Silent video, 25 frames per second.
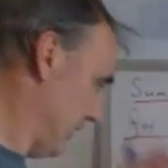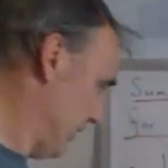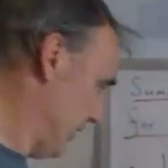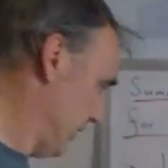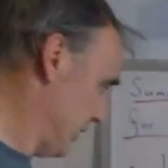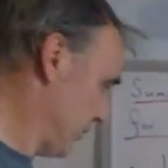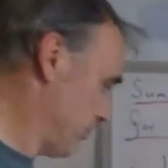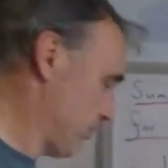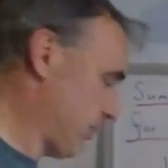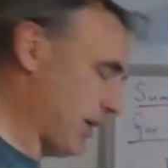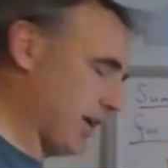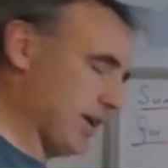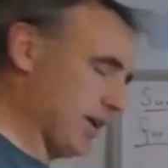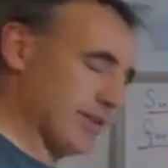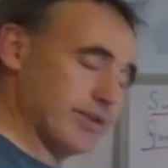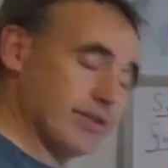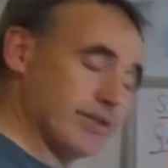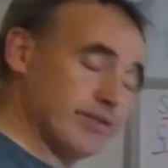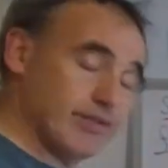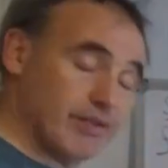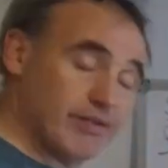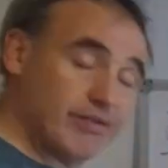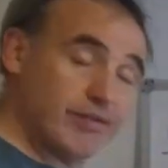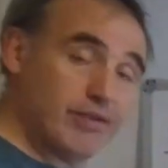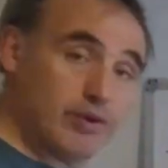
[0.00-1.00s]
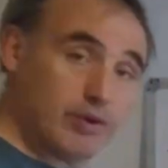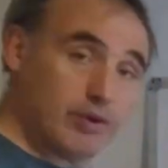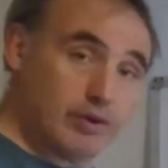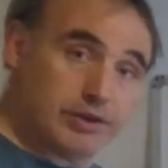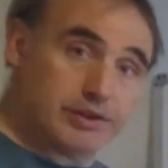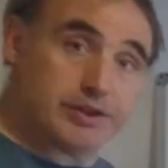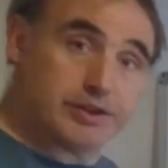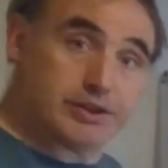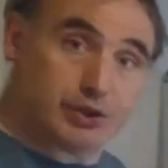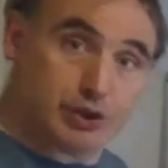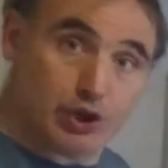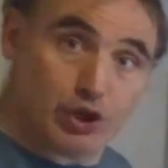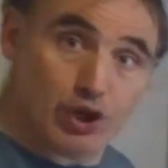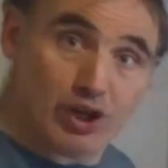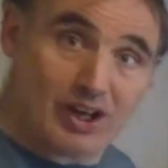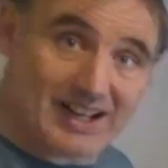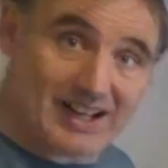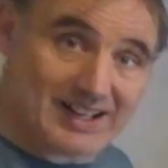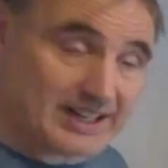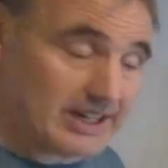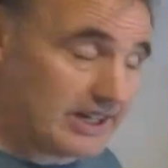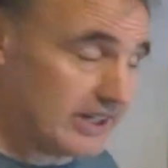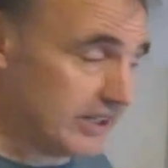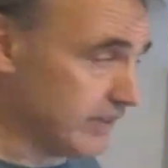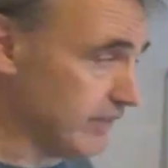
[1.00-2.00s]
as part of the first year
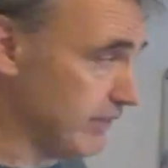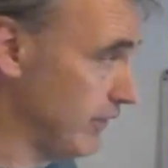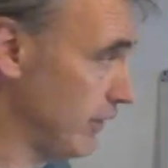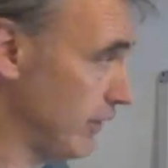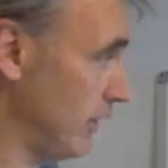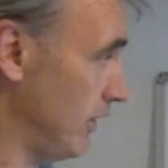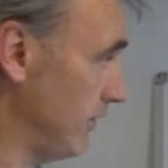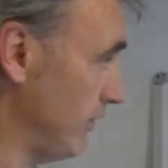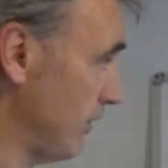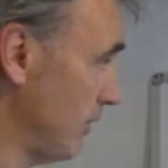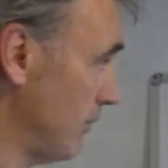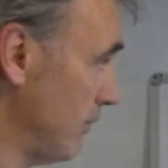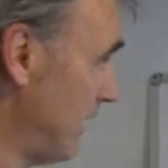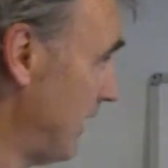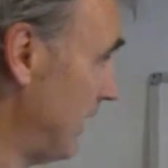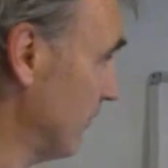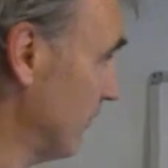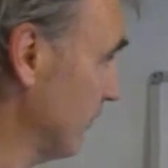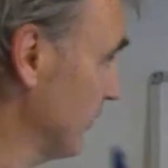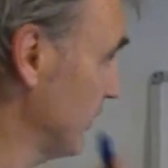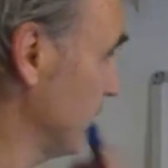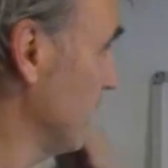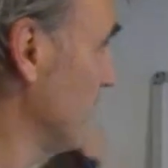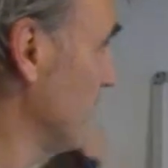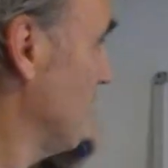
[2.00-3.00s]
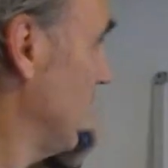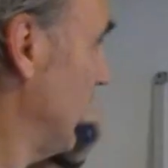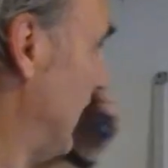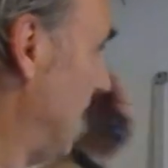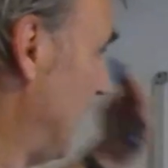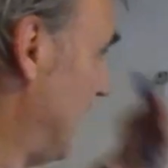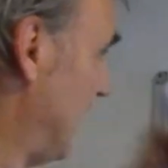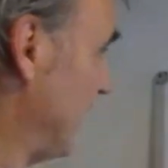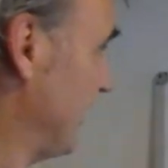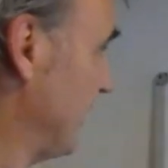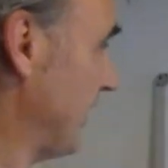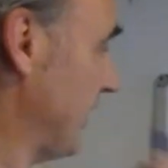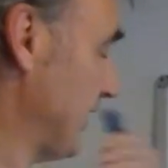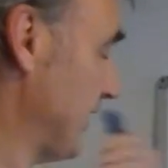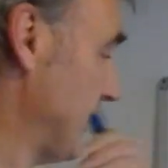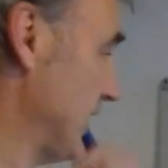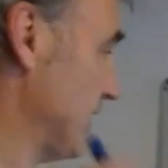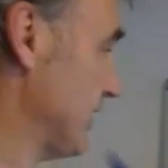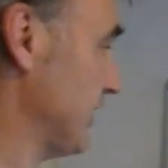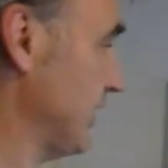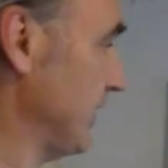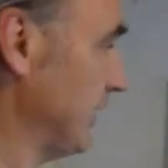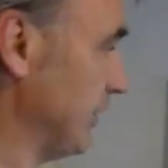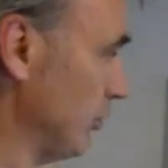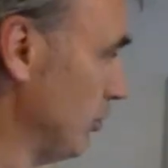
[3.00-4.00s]
AS further maths and AS
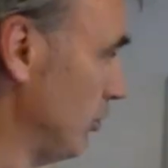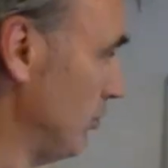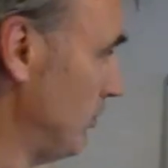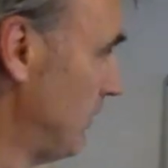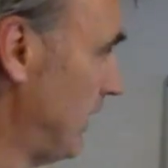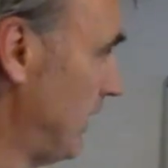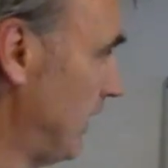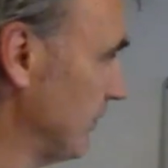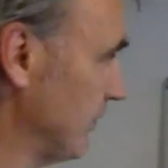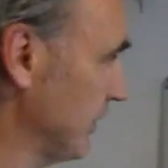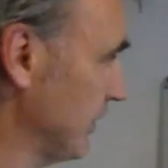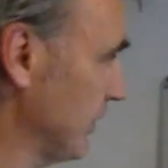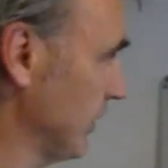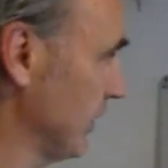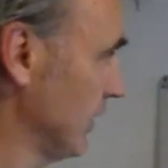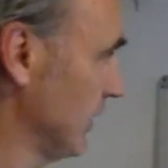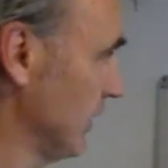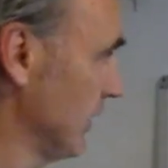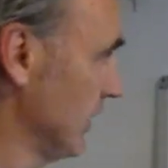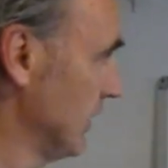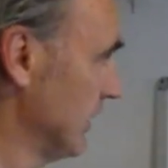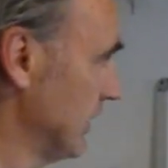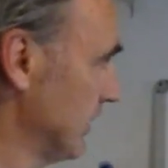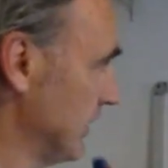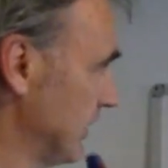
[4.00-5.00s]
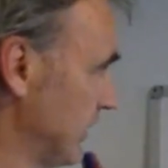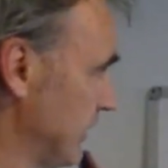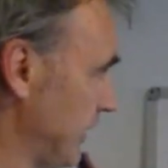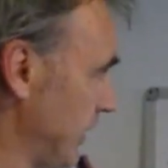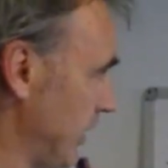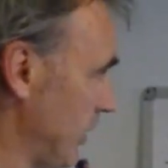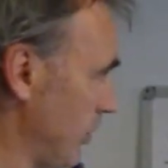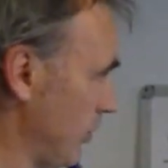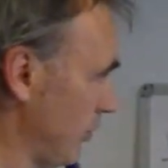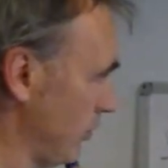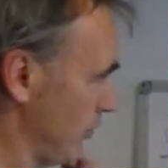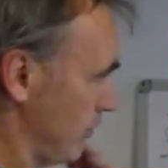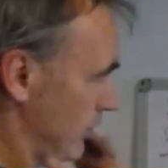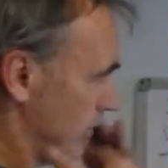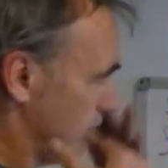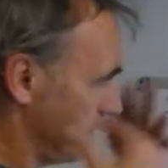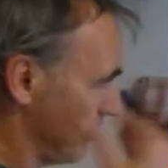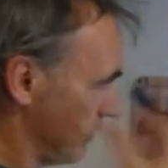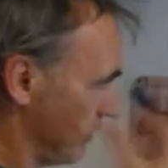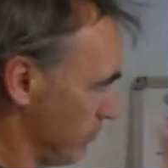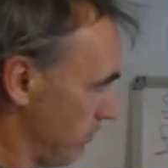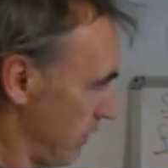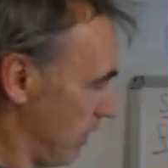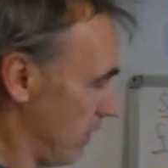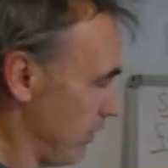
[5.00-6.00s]
single maths. So
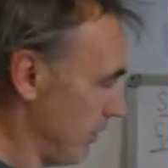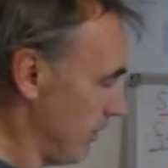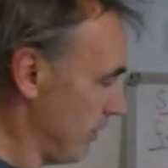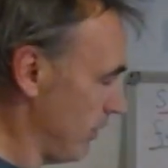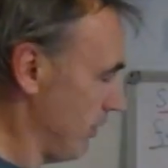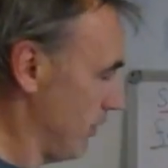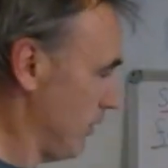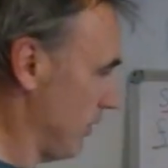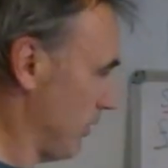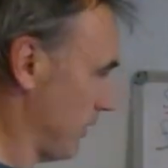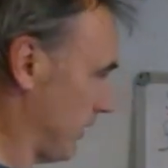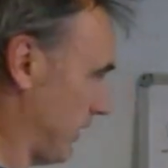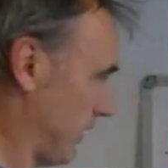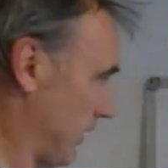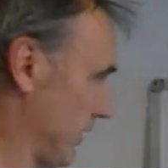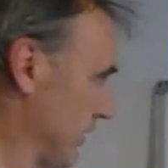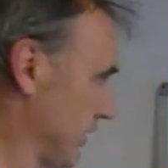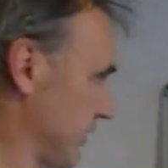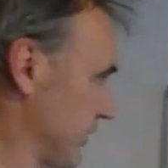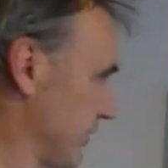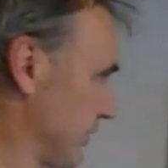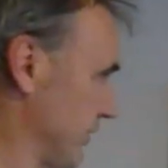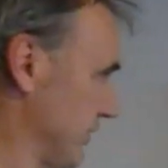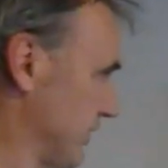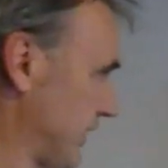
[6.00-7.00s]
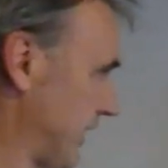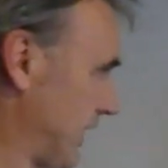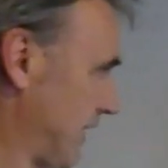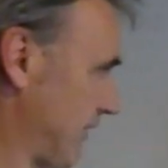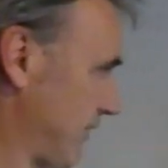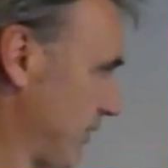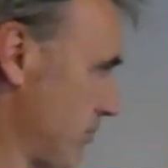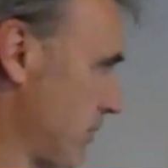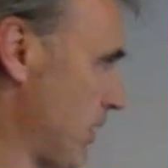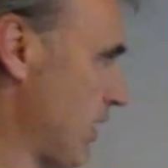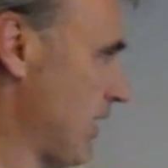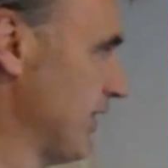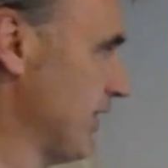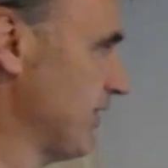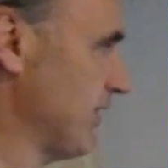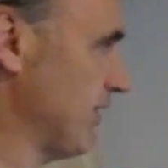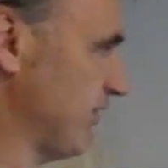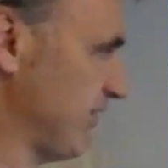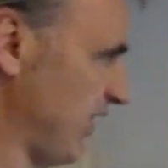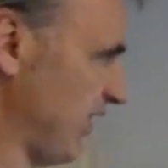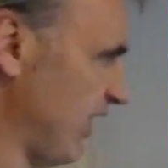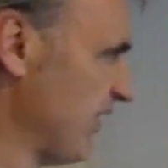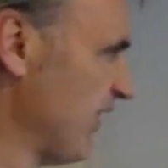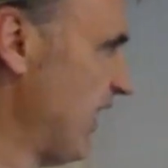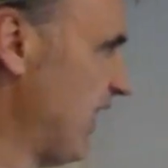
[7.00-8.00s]
the kind of students I have in mind have
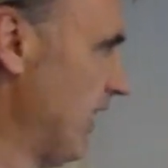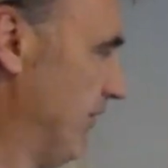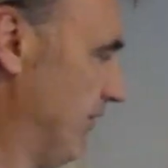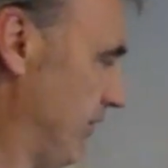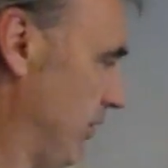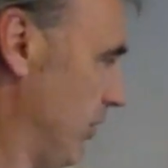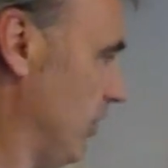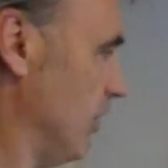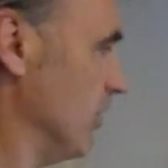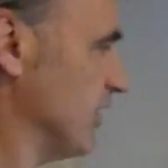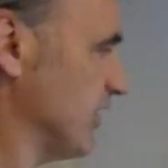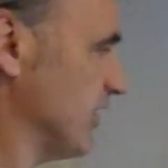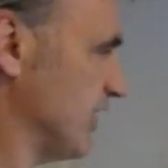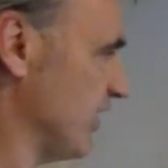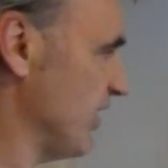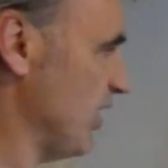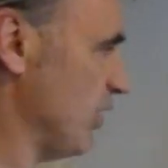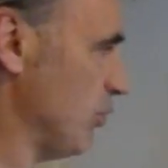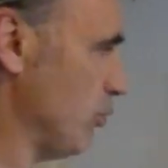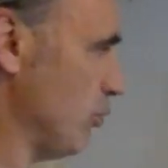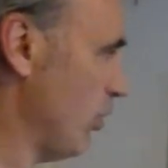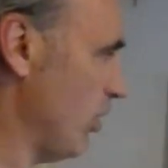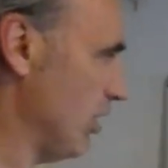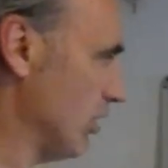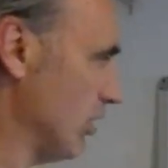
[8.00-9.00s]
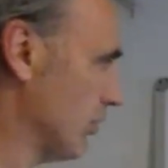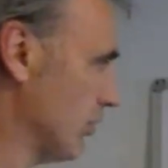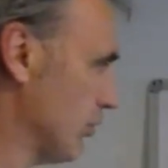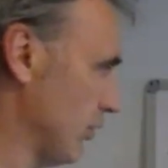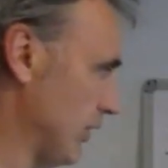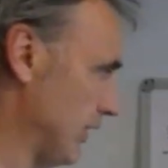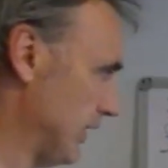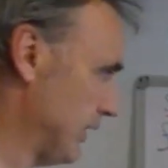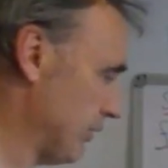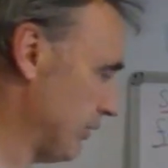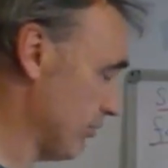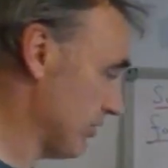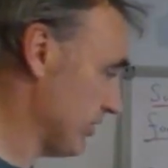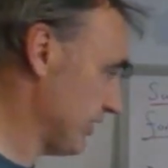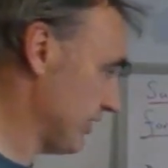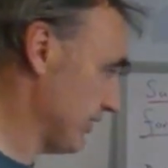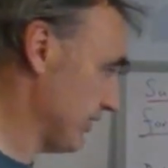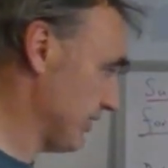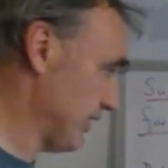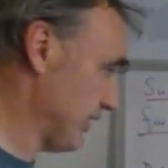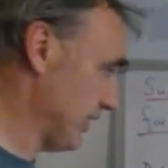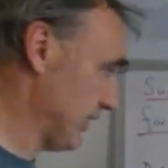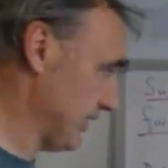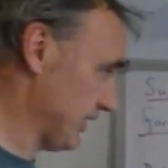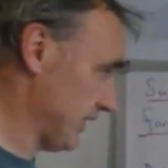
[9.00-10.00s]
done their first year work really on
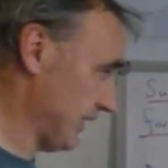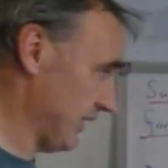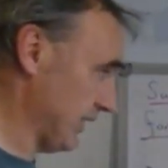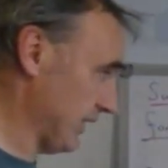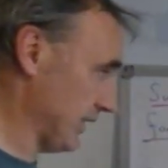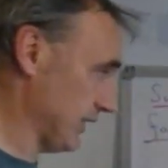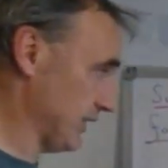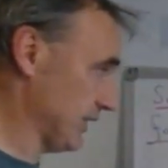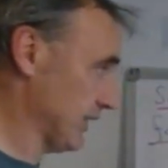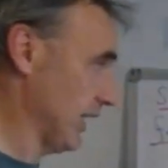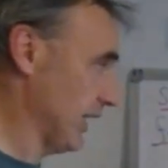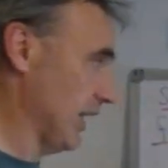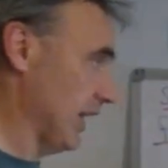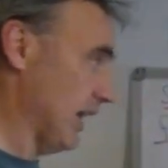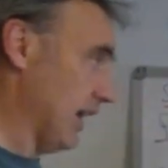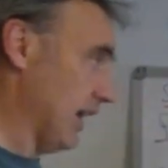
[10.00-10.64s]
statistics